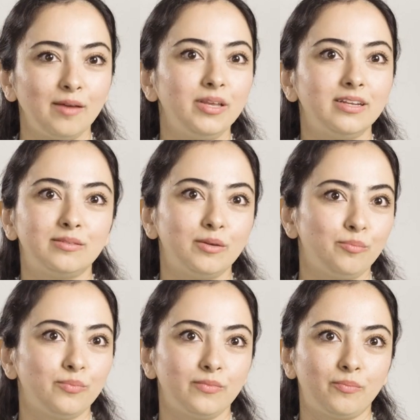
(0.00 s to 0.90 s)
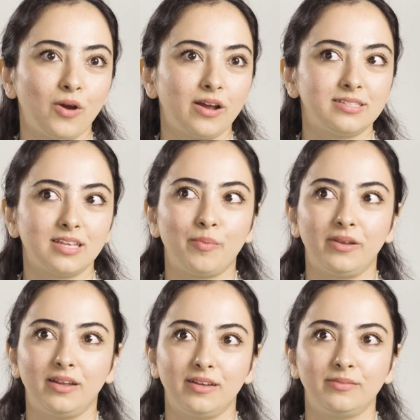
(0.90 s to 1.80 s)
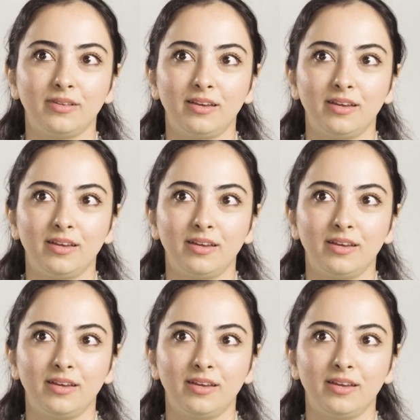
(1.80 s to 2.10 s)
I mean, it brought us up in a